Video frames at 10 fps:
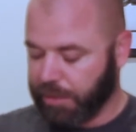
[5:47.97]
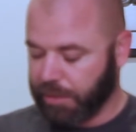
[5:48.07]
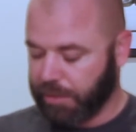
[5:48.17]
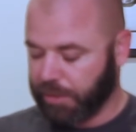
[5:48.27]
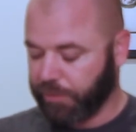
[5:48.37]

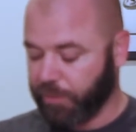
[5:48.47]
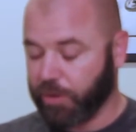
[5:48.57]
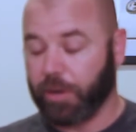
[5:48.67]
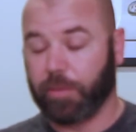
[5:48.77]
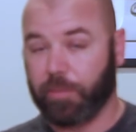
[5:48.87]
This is for
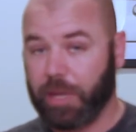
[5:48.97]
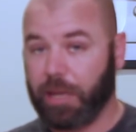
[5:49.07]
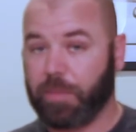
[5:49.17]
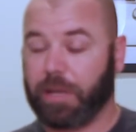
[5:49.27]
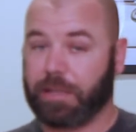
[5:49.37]

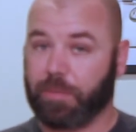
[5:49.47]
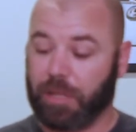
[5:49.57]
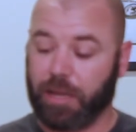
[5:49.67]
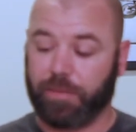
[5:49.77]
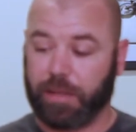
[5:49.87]
me because I'm a
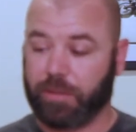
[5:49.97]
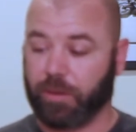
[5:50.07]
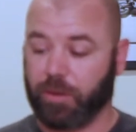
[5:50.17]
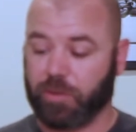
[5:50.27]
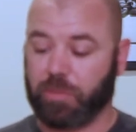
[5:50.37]
lefty,
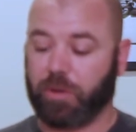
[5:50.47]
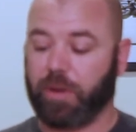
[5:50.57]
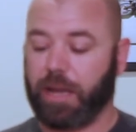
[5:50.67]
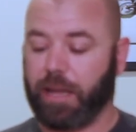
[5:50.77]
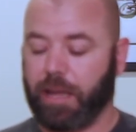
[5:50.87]
so it goes on my
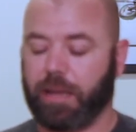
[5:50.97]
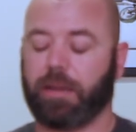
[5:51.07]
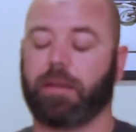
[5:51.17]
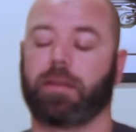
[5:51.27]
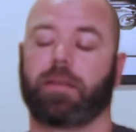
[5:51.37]
right
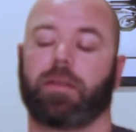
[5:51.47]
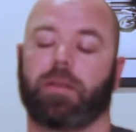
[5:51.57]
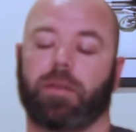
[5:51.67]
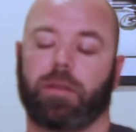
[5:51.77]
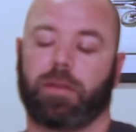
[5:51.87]
hand.
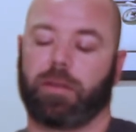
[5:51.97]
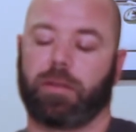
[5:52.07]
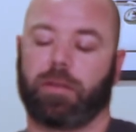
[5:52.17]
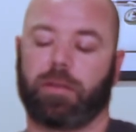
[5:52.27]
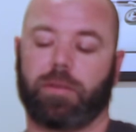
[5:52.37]

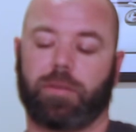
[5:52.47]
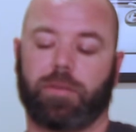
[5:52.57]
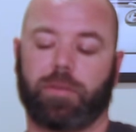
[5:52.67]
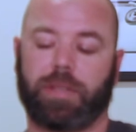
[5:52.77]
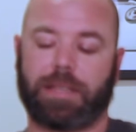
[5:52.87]

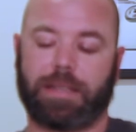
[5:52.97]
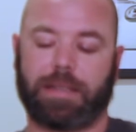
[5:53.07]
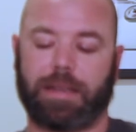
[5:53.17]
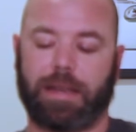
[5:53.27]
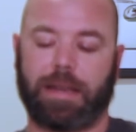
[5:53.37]
Oh, this
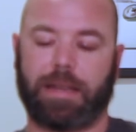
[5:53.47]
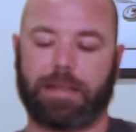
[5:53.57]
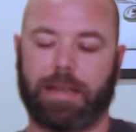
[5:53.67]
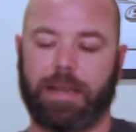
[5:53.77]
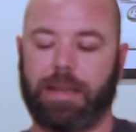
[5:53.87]
is
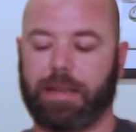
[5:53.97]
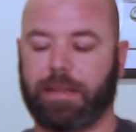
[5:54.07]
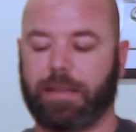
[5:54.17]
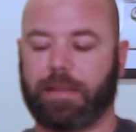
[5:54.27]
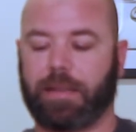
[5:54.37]
nice. I
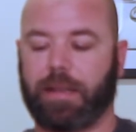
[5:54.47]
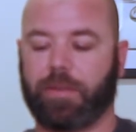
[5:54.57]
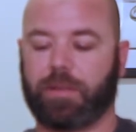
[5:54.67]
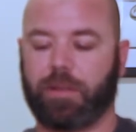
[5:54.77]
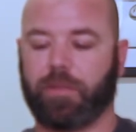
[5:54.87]
needed this Sunday.
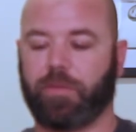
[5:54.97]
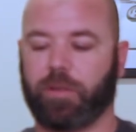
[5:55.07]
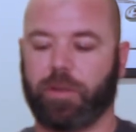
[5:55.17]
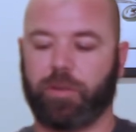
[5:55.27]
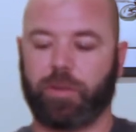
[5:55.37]
I was looking
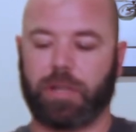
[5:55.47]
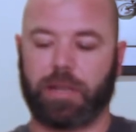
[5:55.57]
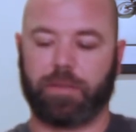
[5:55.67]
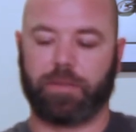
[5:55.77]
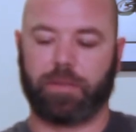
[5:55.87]
for a new
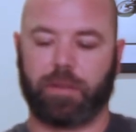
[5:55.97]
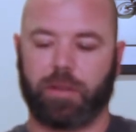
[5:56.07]
glove.